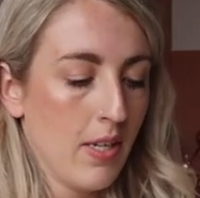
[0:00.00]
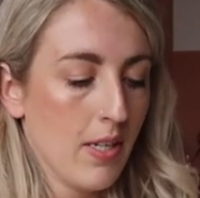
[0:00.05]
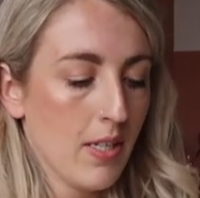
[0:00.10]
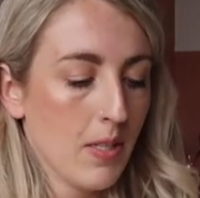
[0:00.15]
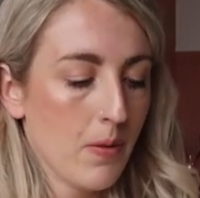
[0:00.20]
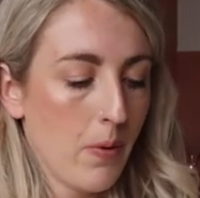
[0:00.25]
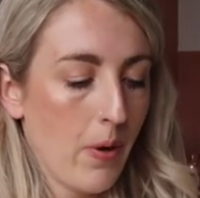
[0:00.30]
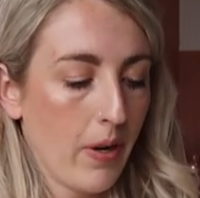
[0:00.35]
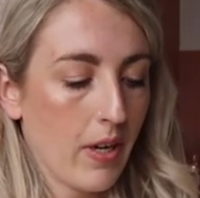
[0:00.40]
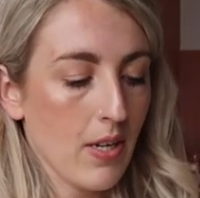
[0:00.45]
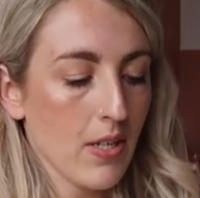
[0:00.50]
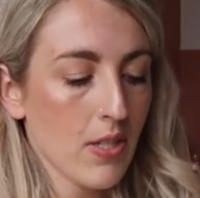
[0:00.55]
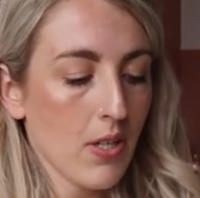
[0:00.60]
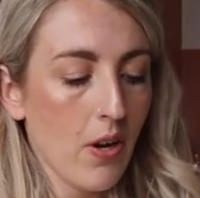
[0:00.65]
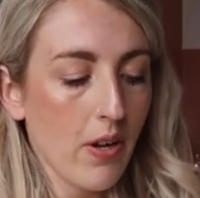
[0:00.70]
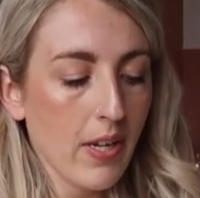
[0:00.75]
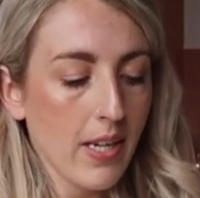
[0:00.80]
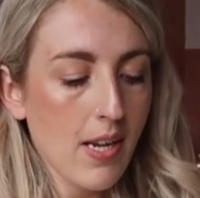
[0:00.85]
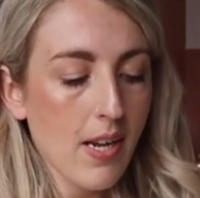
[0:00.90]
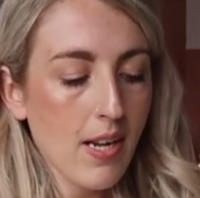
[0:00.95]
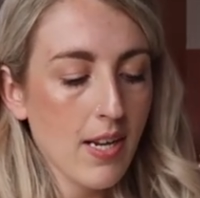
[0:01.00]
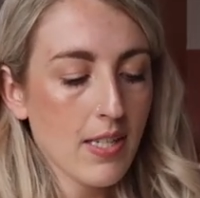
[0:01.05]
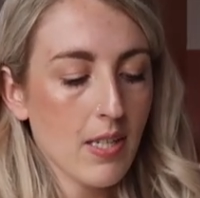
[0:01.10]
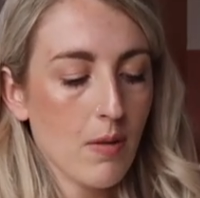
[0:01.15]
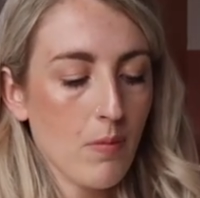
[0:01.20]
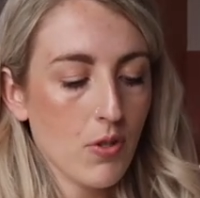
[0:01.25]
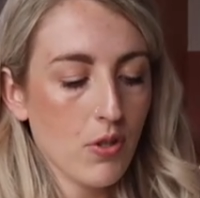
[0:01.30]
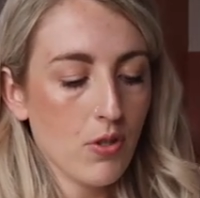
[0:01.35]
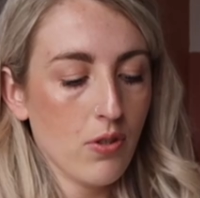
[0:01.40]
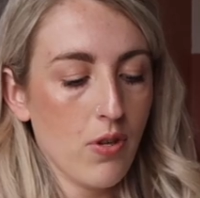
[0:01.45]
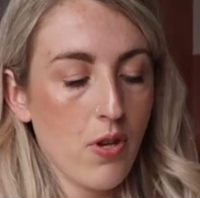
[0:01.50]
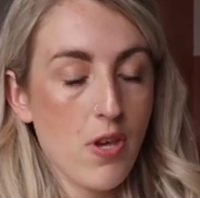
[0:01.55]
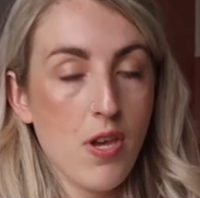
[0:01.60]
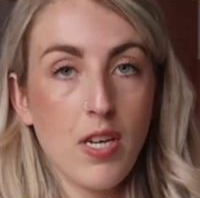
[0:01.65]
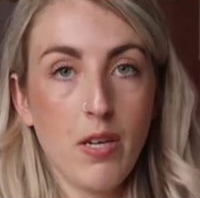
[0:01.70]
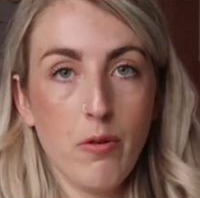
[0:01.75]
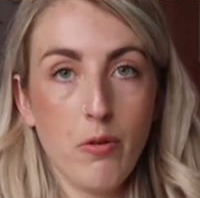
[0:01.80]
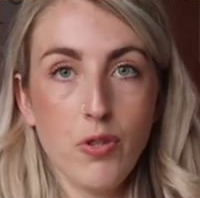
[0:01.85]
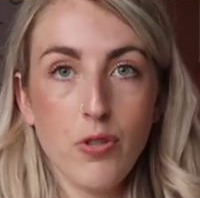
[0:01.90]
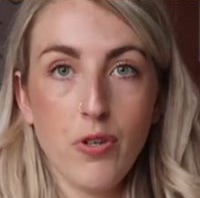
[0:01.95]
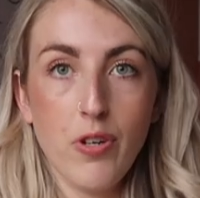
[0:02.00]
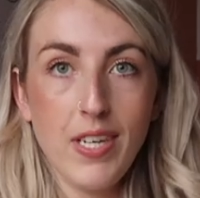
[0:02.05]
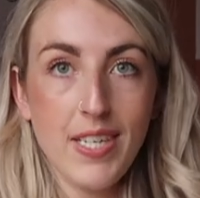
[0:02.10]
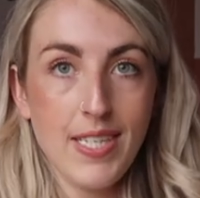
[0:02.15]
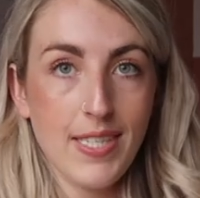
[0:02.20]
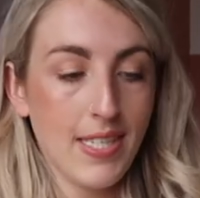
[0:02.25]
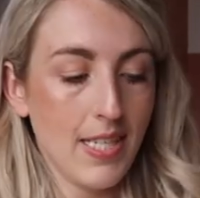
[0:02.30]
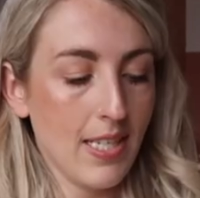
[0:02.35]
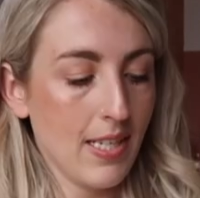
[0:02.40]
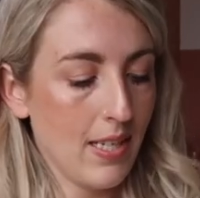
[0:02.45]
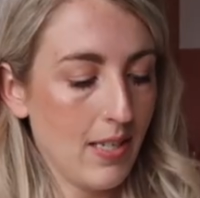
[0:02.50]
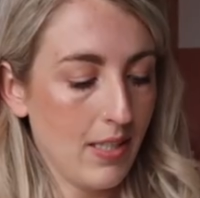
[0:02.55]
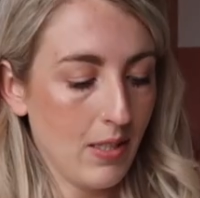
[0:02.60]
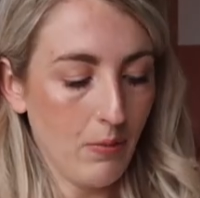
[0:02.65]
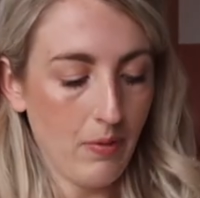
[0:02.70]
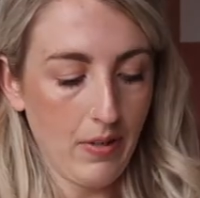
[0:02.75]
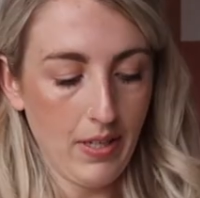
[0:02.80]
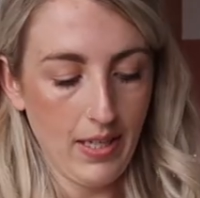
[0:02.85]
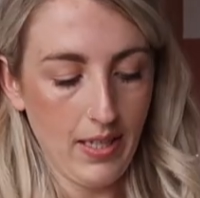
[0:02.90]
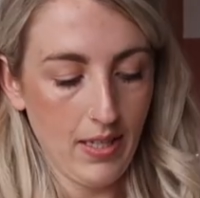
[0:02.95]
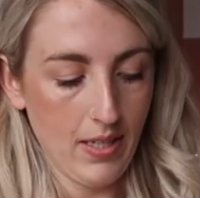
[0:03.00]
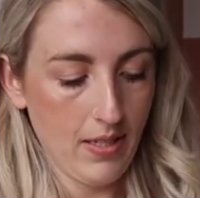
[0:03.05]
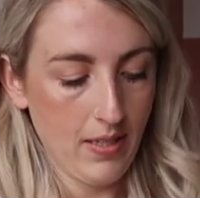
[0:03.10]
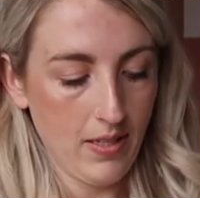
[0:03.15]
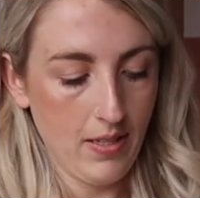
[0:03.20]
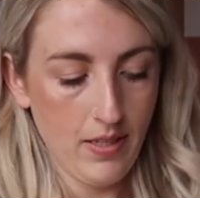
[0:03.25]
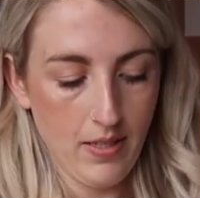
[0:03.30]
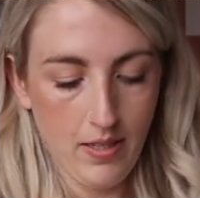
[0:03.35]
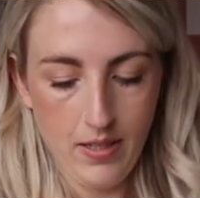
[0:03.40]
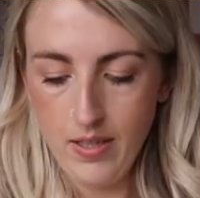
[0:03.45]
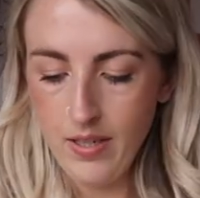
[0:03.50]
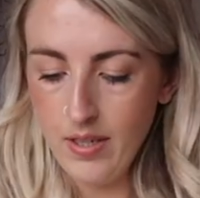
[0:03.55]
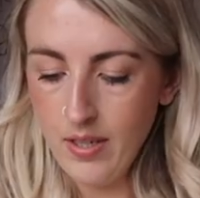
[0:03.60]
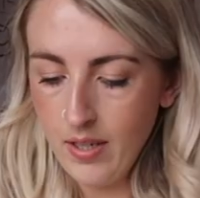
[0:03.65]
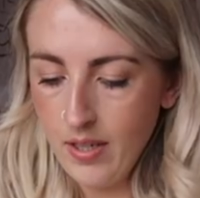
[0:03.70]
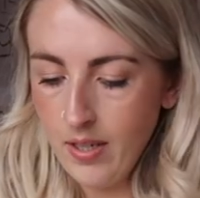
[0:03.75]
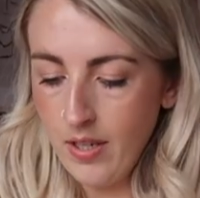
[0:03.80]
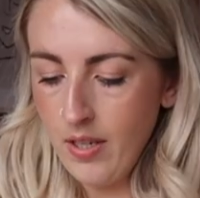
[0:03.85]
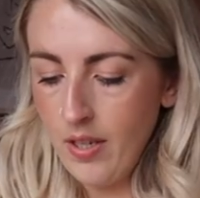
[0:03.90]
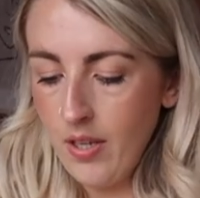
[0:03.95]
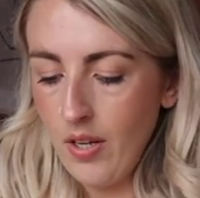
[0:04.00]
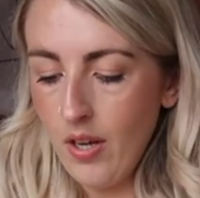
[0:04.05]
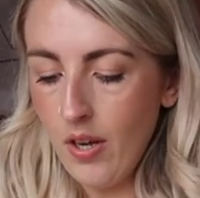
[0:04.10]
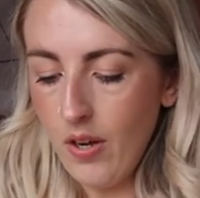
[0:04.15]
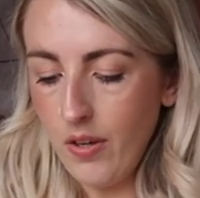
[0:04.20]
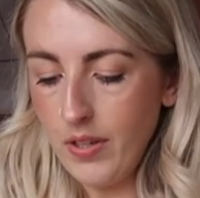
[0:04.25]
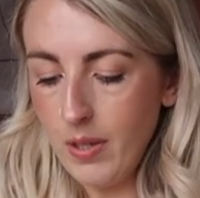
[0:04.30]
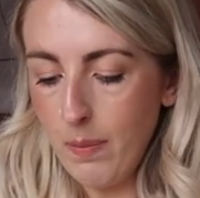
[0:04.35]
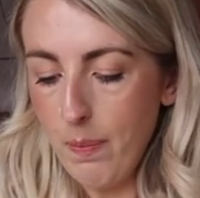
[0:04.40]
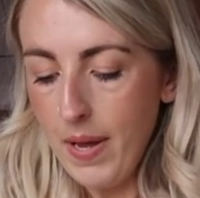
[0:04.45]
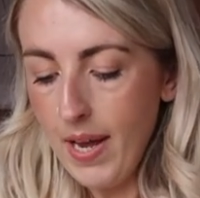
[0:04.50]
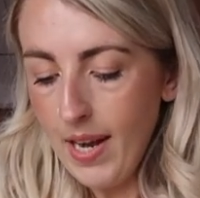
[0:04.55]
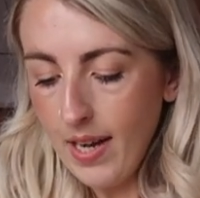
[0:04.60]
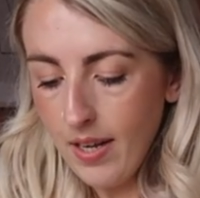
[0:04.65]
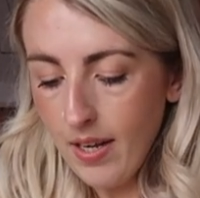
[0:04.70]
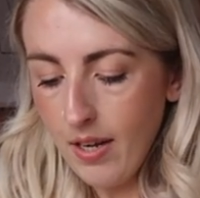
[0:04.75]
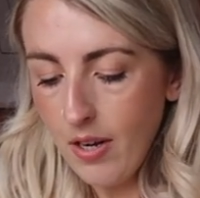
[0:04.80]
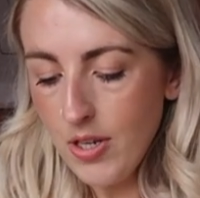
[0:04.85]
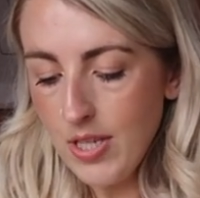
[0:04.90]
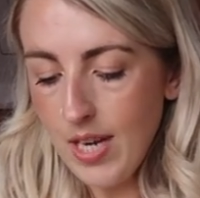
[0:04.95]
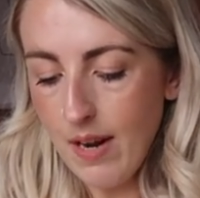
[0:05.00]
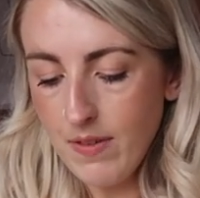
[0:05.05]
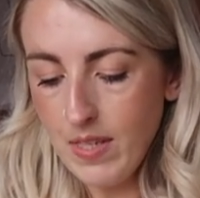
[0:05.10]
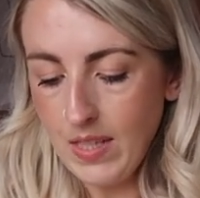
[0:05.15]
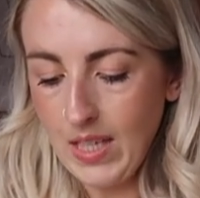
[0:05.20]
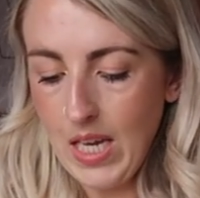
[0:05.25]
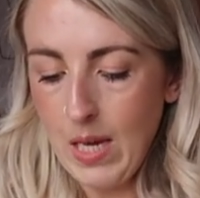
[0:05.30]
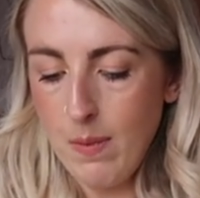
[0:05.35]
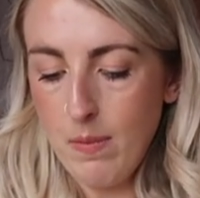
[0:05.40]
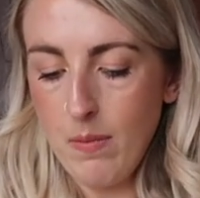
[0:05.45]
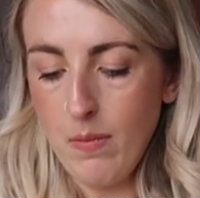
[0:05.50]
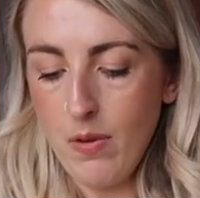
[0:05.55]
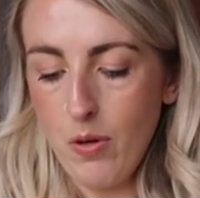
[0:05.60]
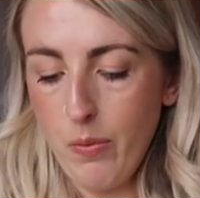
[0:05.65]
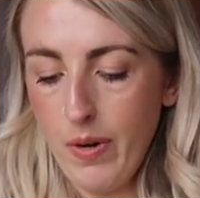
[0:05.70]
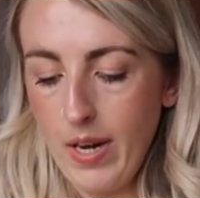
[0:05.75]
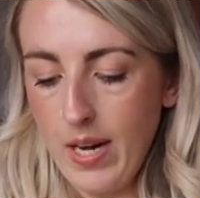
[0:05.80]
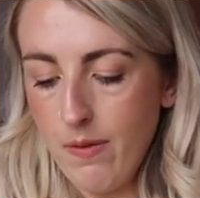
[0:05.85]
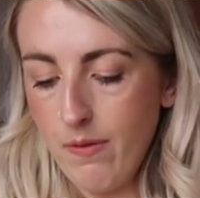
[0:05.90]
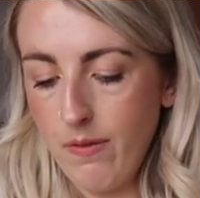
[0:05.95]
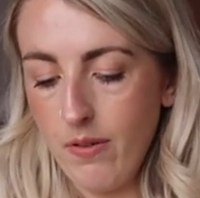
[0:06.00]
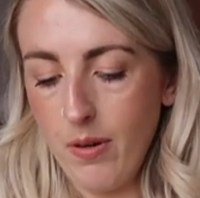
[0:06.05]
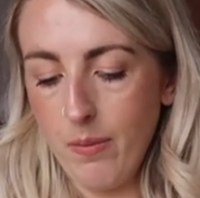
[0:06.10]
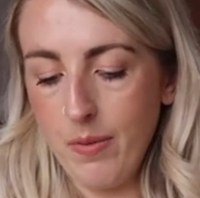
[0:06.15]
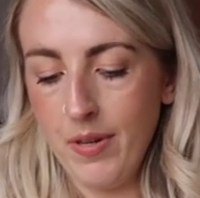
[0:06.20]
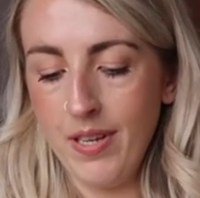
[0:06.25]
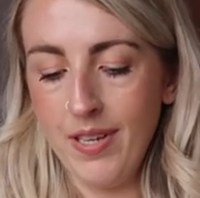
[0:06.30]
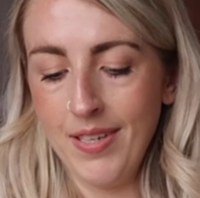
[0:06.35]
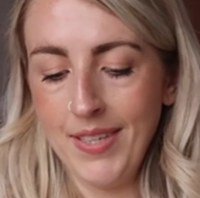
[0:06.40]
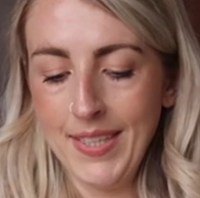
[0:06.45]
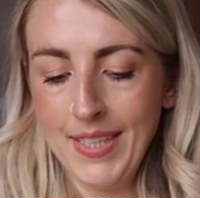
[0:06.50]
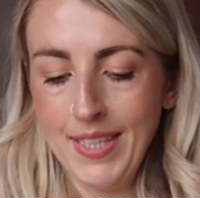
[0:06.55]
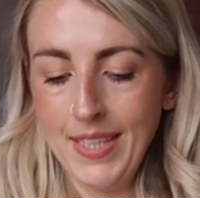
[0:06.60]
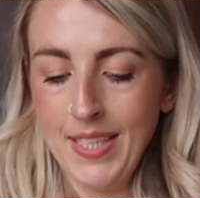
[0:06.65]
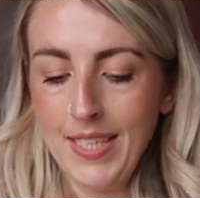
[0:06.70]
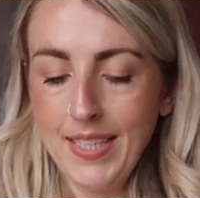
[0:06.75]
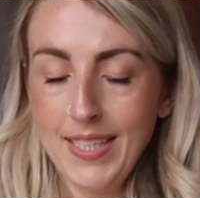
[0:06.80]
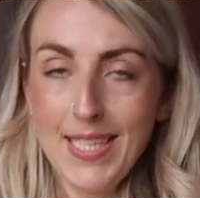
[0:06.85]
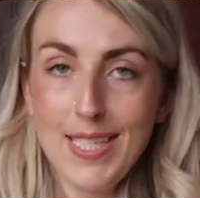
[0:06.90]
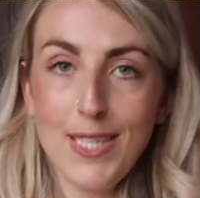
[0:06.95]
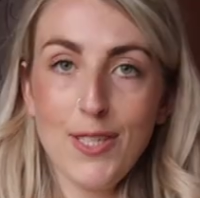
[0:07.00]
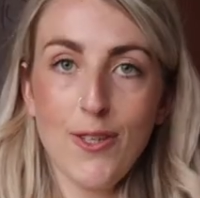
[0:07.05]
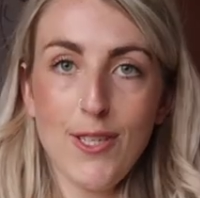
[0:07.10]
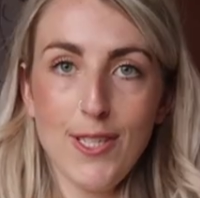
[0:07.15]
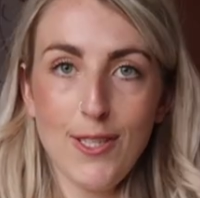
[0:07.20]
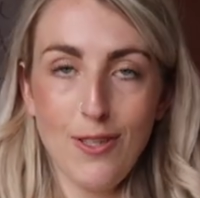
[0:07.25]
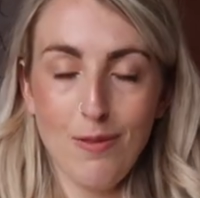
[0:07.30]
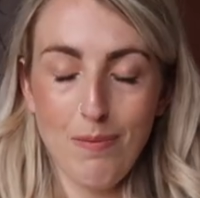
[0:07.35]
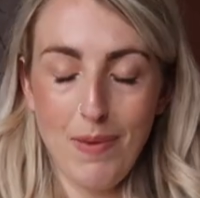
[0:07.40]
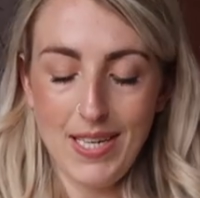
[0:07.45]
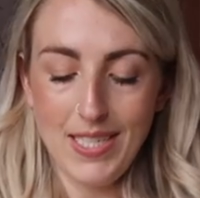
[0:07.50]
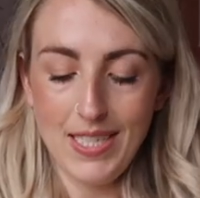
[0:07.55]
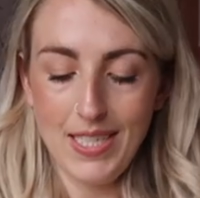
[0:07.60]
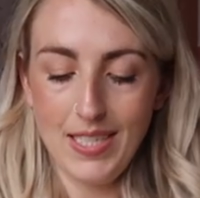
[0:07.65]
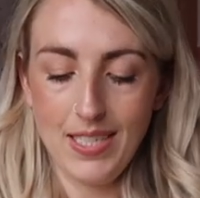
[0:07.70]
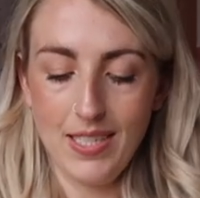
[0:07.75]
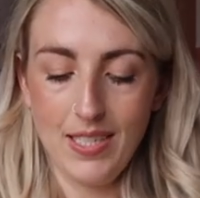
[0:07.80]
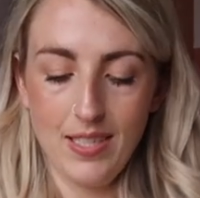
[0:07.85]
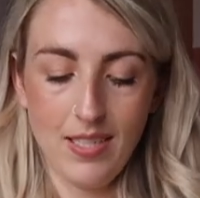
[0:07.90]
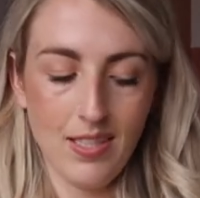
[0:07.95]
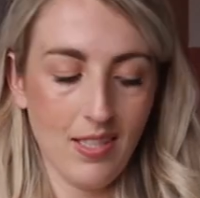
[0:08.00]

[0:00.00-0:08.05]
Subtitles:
So I can tie it. I'm sure Hugo will try and dig his way on the pillow. I just have to keep him away from this nice new bedding.